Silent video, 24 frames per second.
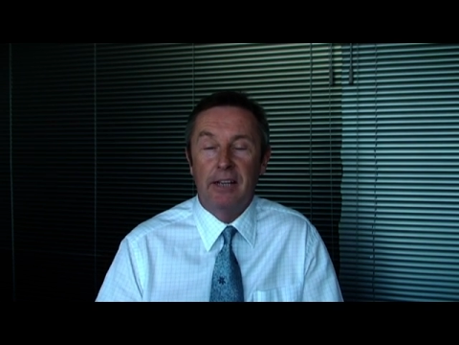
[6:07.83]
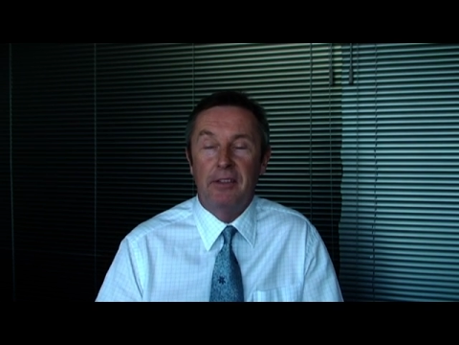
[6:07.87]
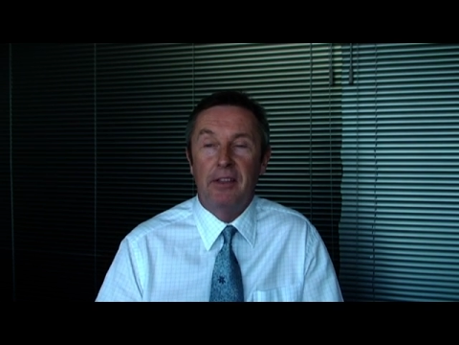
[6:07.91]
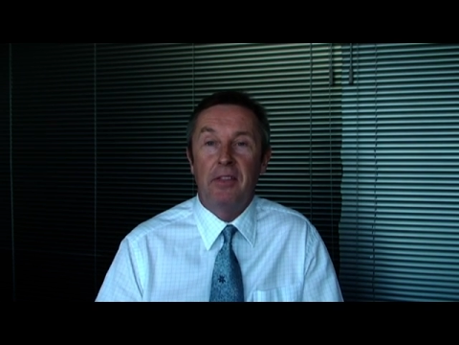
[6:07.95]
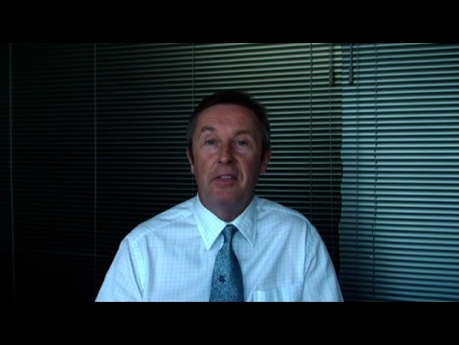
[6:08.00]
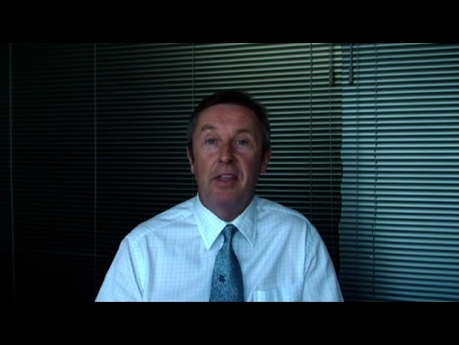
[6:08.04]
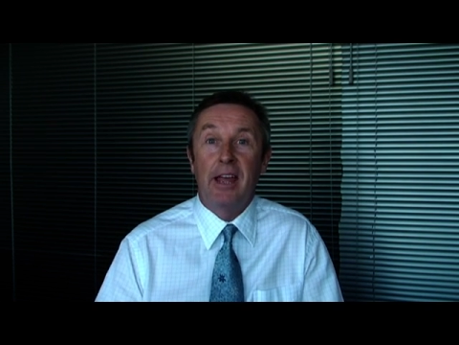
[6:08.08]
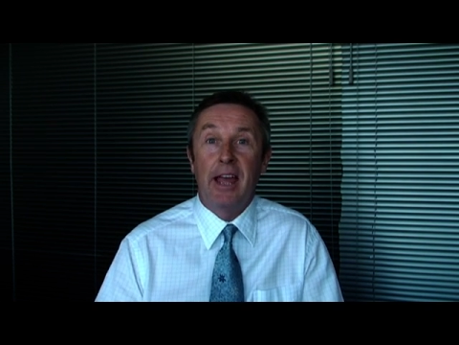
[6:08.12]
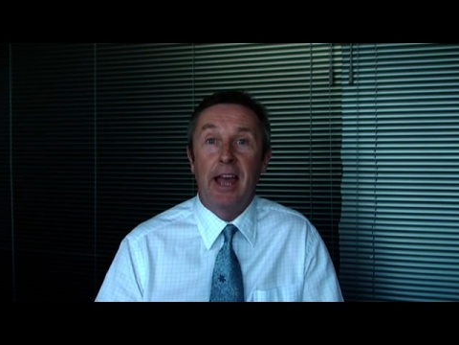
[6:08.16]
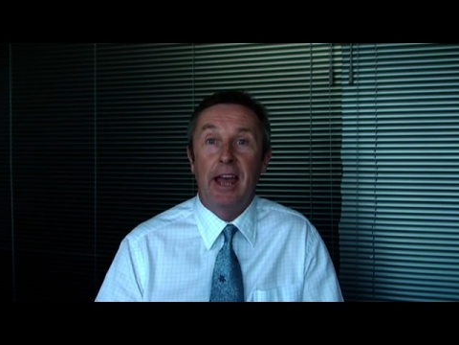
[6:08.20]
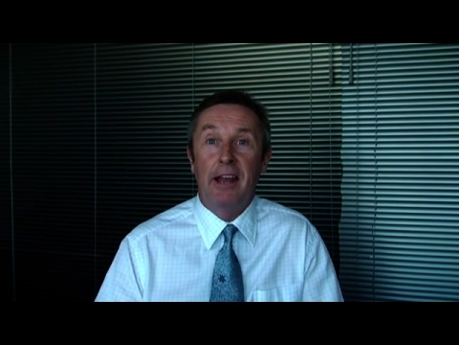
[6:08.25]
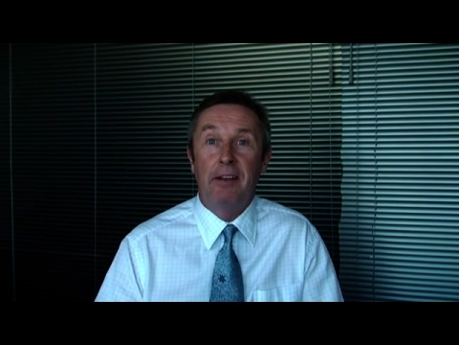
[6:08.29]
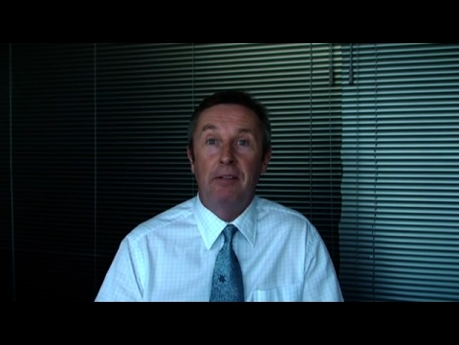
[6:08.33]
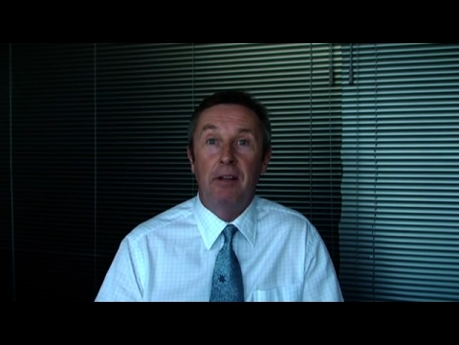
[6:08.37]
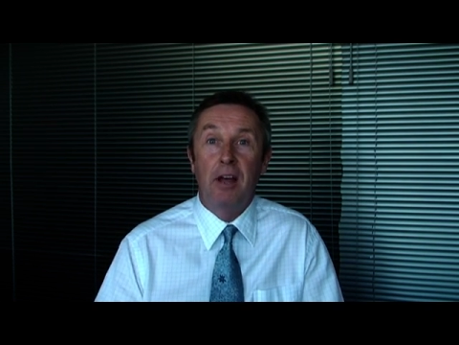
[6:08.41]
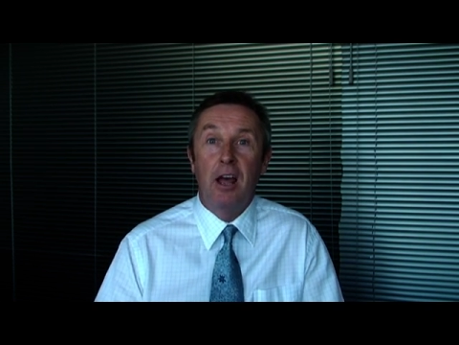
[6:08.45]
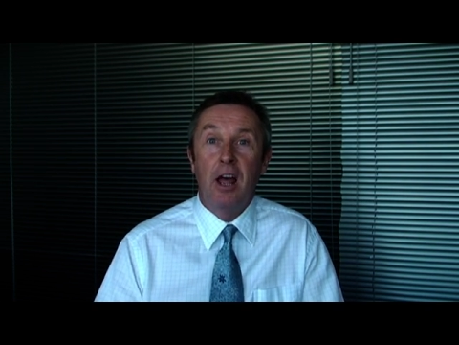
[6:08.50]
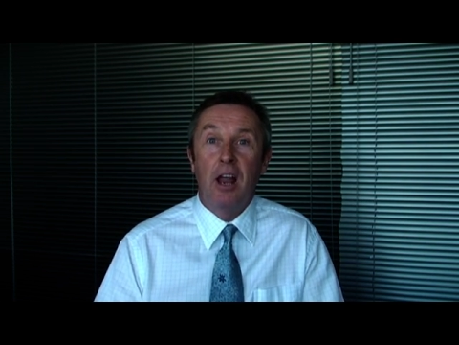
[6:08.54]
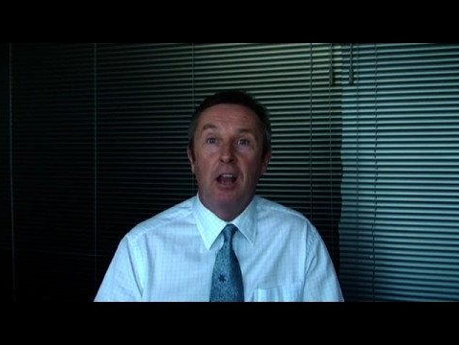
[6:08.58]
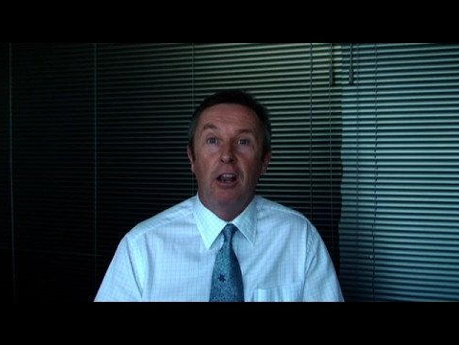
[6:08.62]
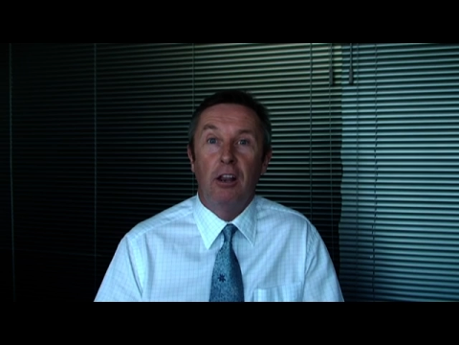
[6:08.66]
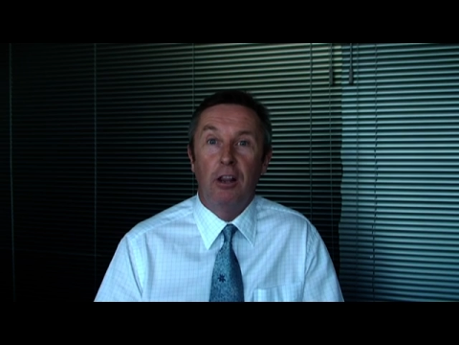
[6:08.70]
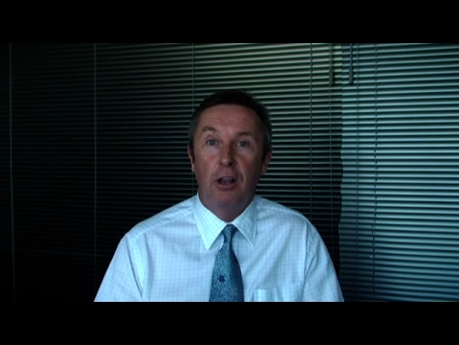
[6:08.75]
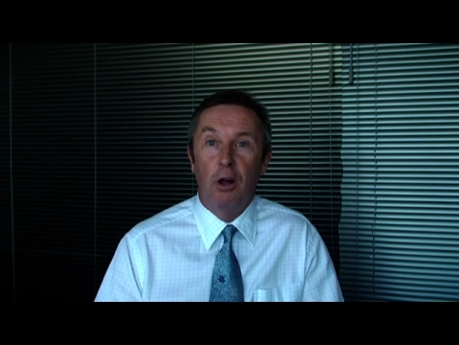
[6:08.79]
and then they had
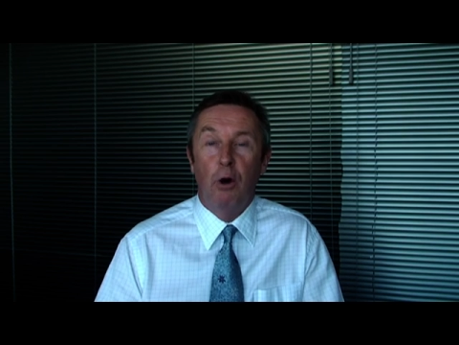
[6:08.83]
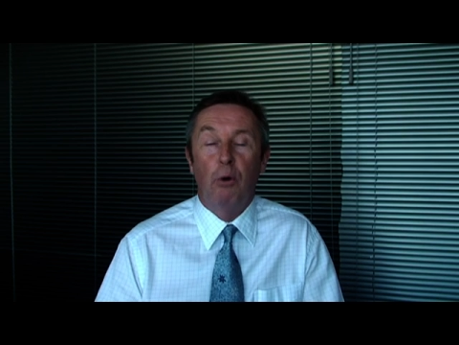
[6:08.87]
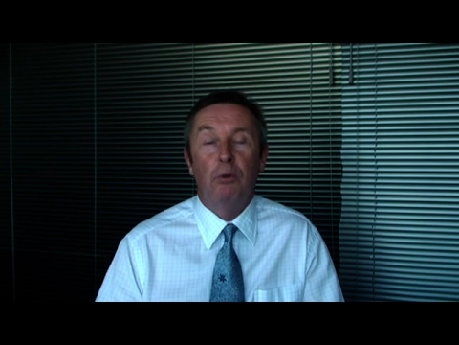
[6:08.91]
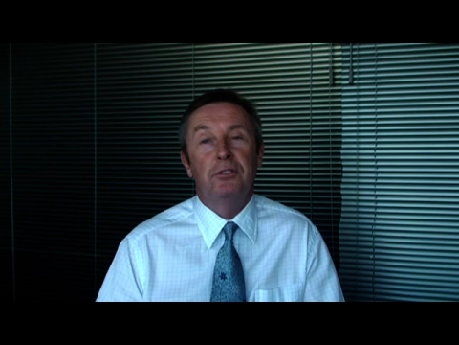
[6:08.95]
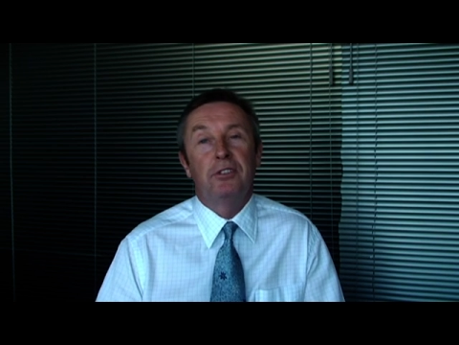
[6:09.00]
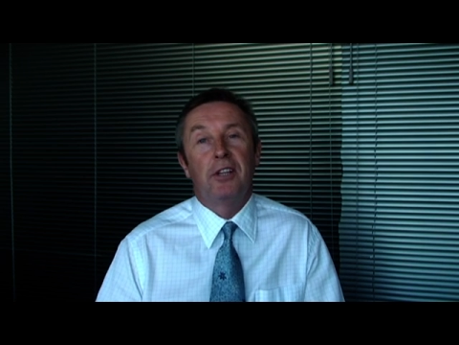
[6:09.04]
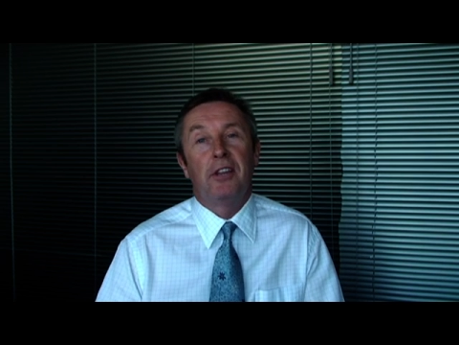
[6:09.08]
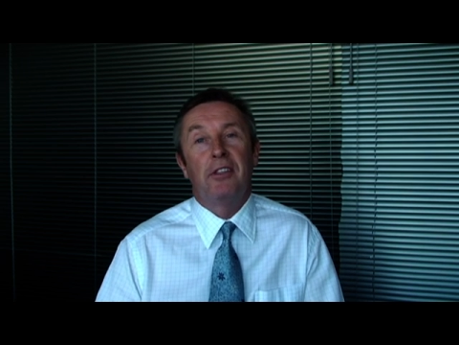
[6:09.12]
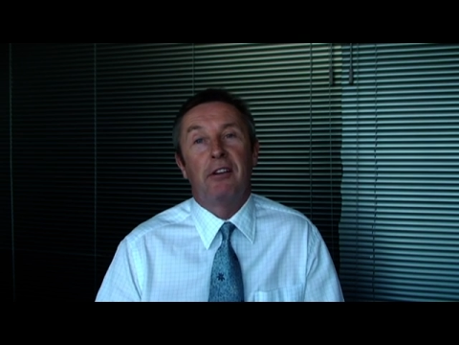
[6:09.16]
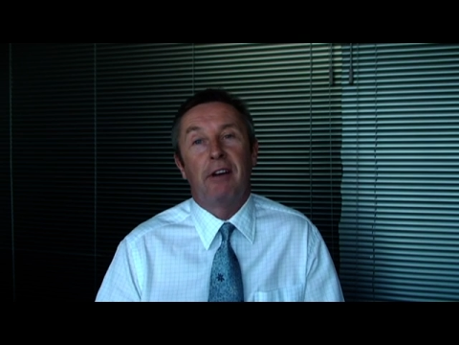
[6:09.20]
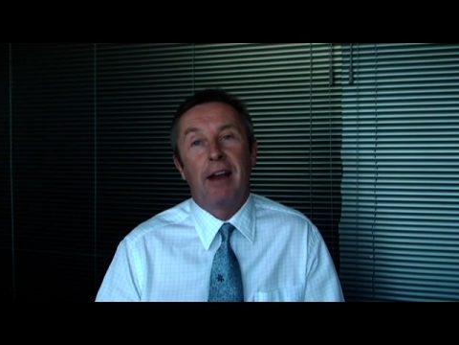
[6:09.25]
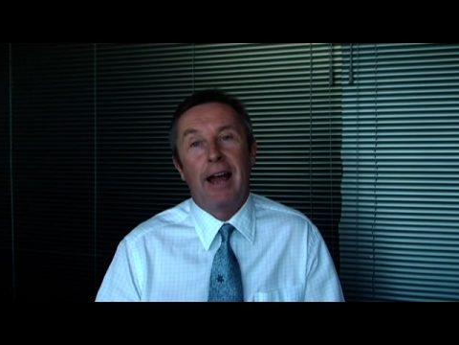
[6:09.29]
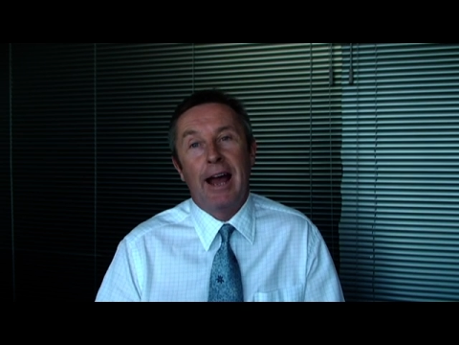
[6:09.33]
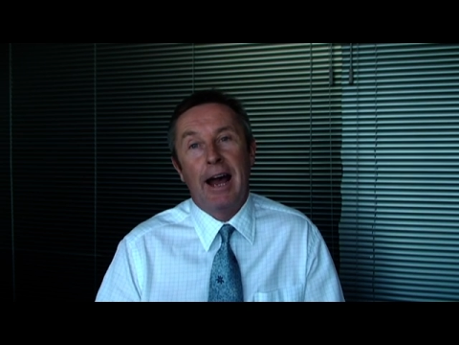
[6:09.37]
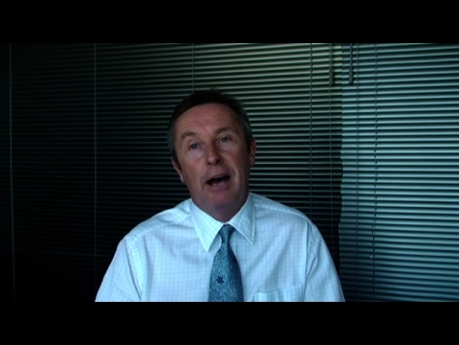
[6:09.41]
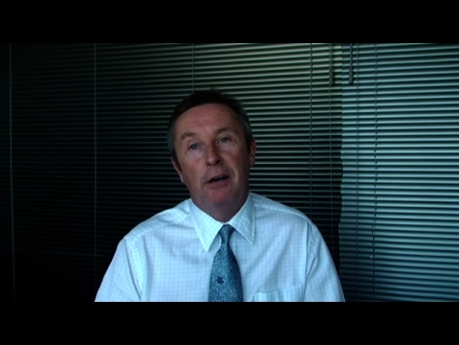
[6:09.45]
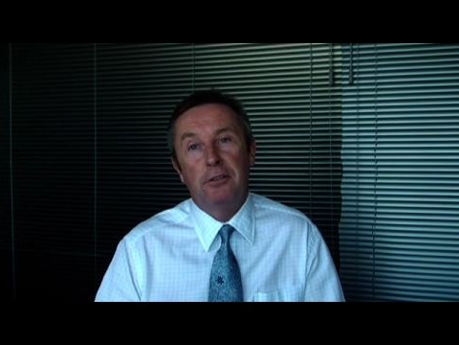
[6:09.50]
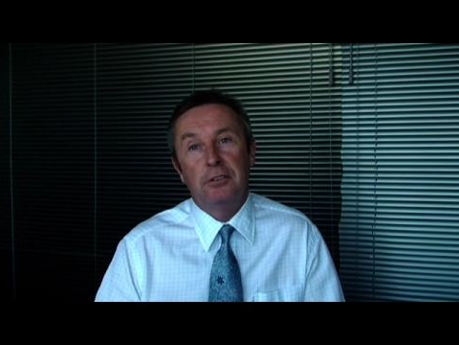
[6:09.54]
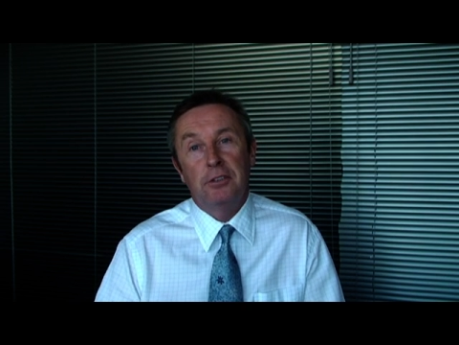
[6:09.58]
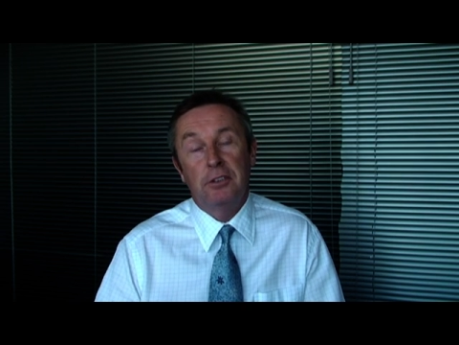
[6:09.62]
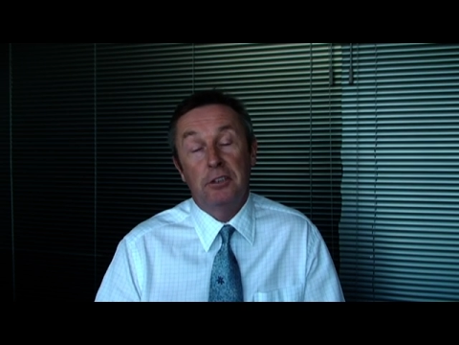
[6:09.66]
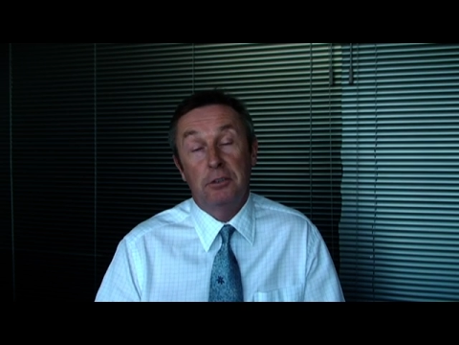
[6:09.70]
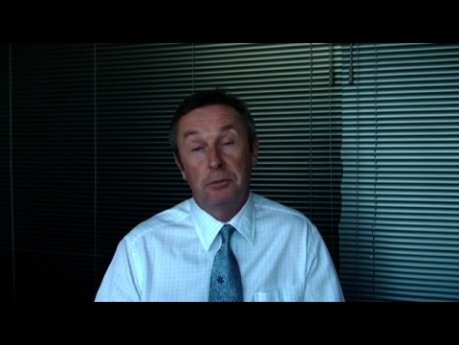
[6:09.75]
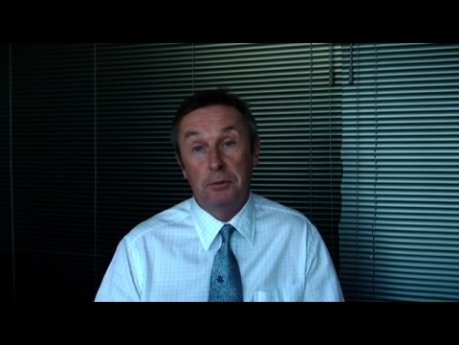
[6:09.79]
loans on their
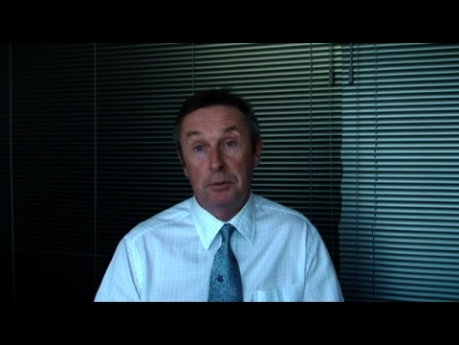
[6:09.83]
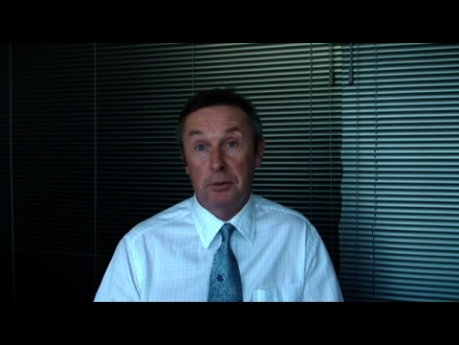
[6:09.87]
houses,